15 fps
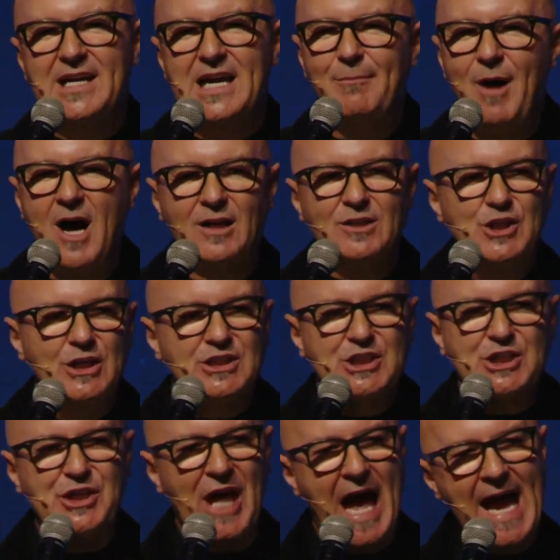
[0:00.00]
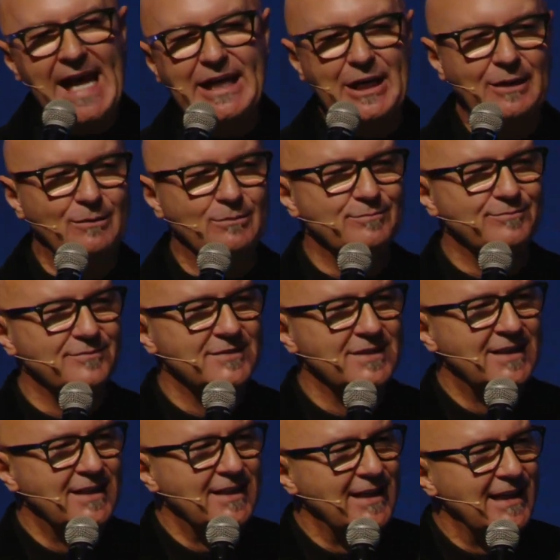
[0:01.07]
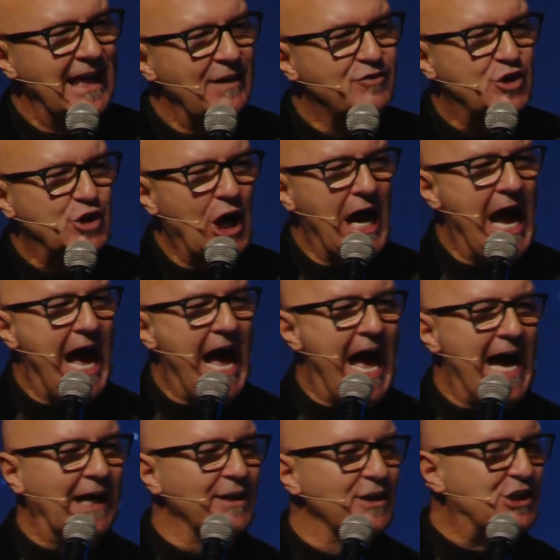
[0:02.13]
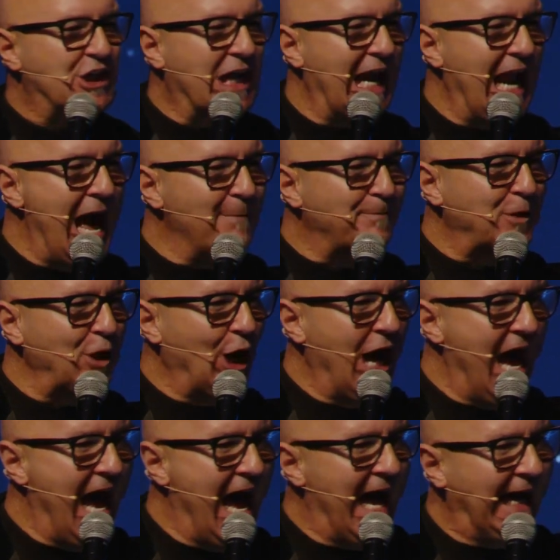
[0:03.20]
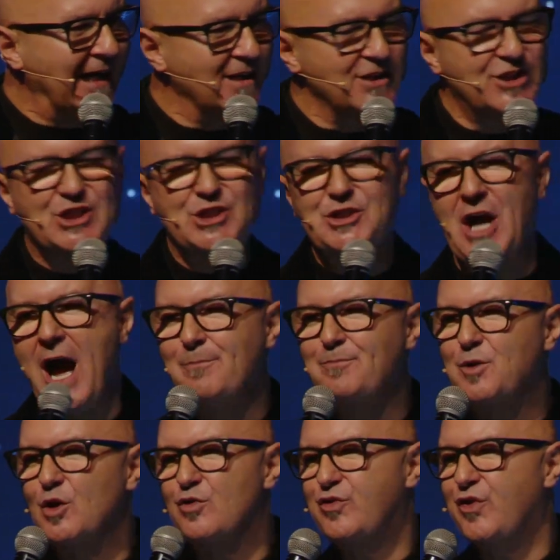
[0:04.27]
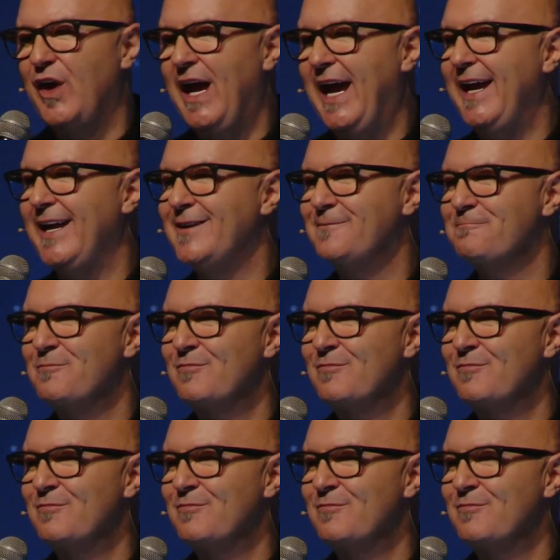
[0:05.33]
Come on, just thank Him. Lift your hands, clap your hands, stomp your feet.